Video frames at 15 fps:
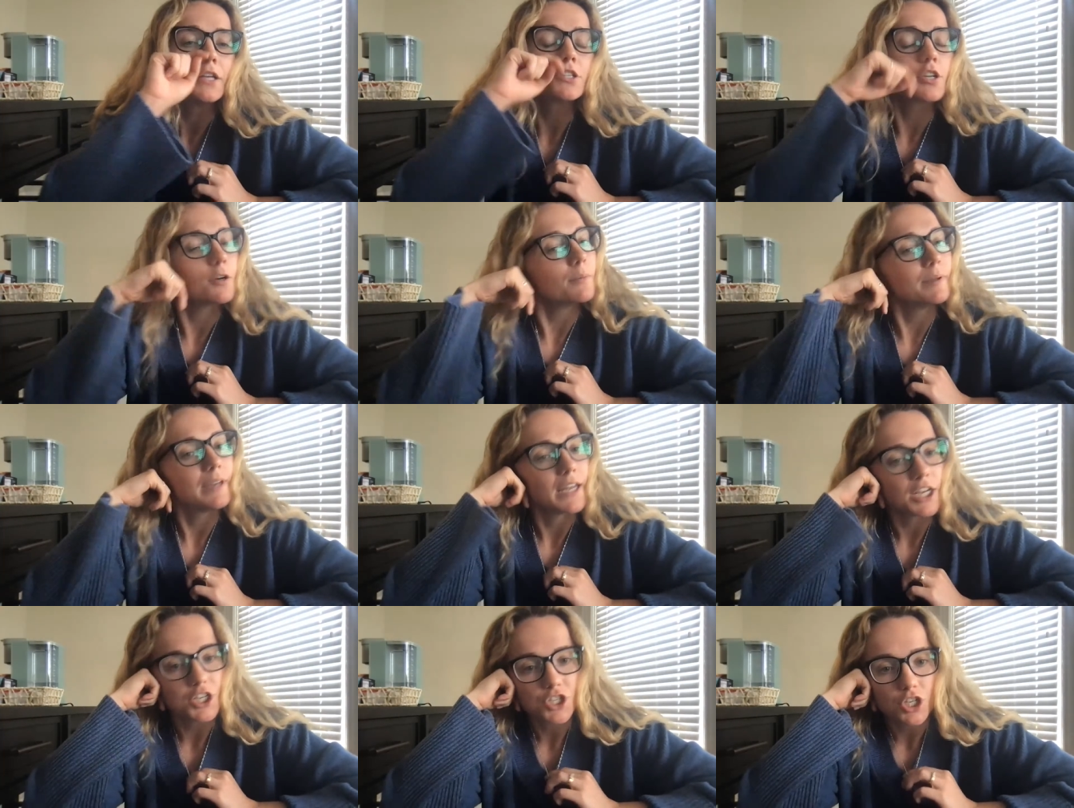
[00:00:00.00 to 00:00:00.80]

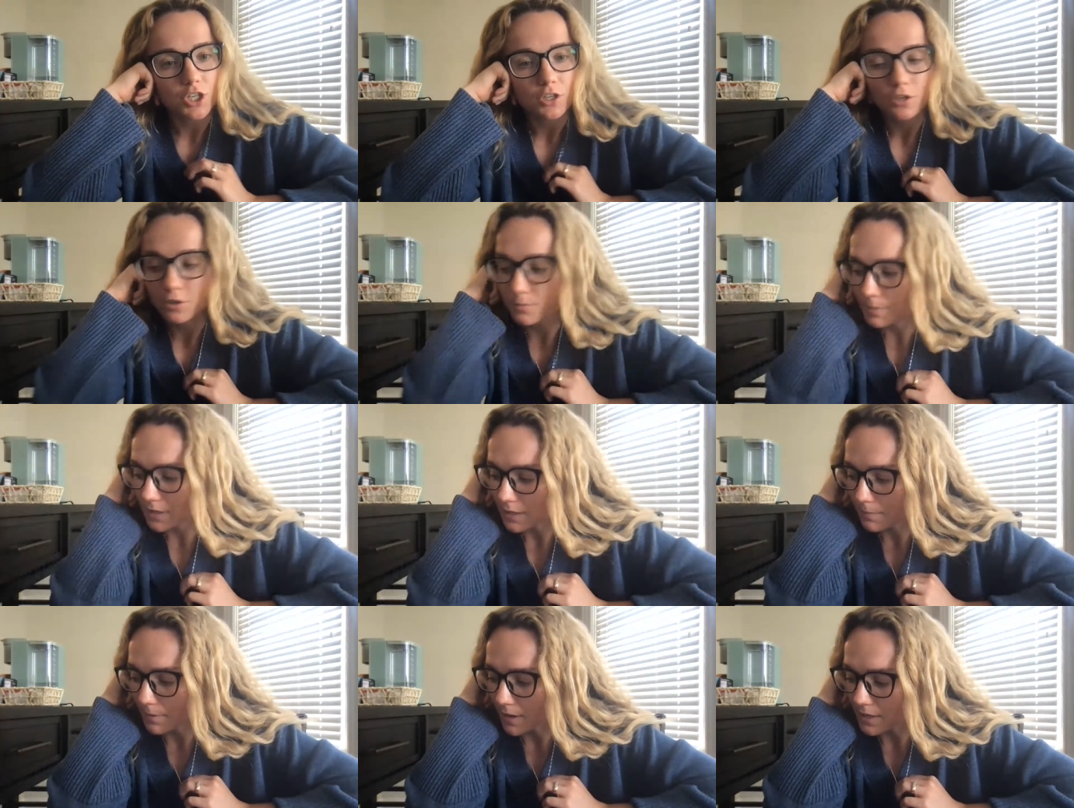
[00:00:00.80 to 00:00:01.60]
termination could be
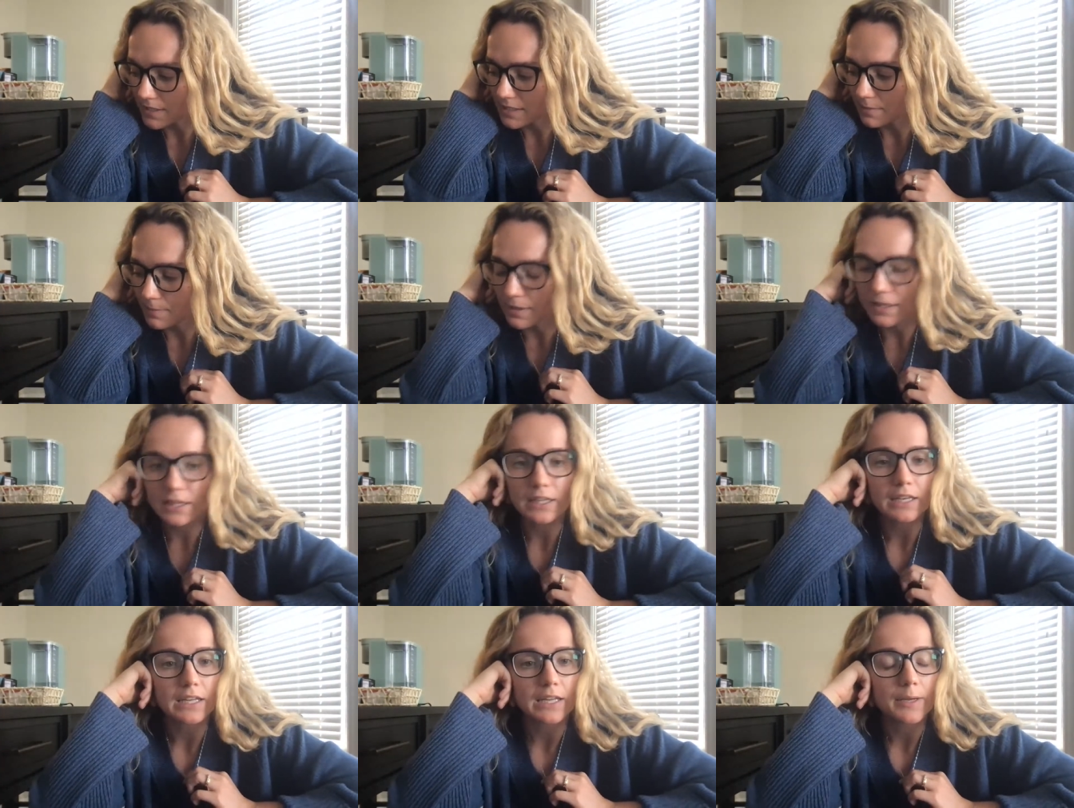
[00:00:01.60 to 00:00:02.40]
a
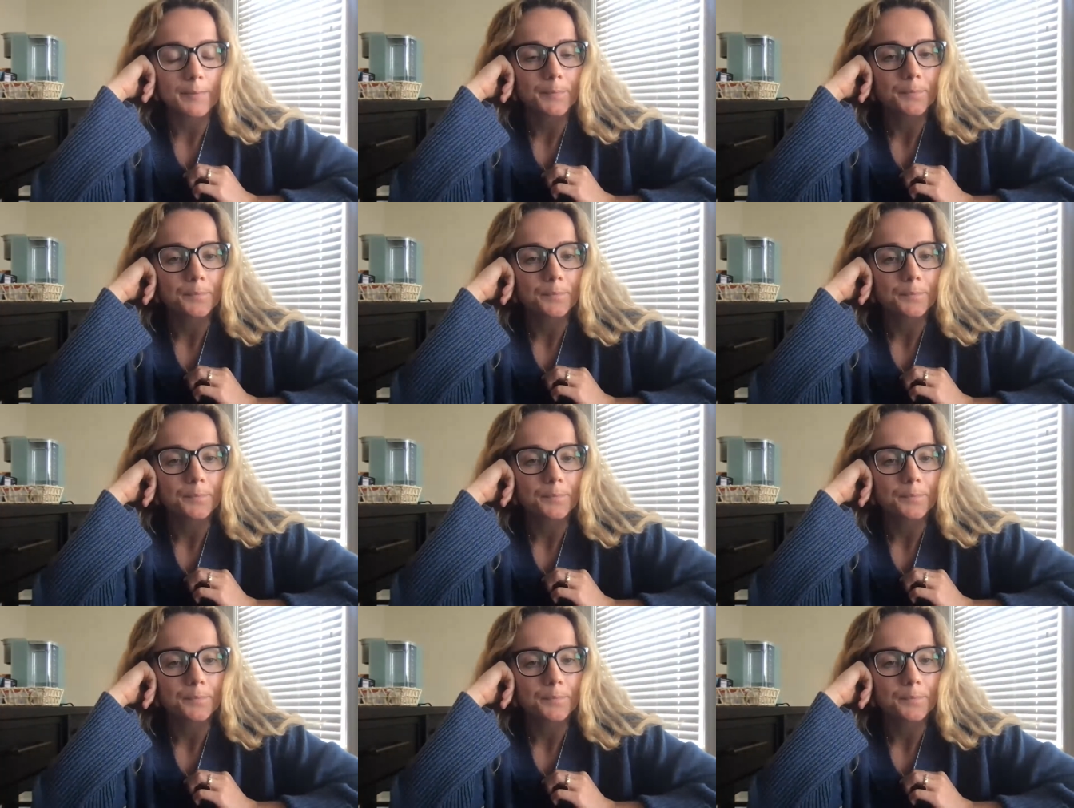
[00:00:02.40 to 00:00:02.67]
possibility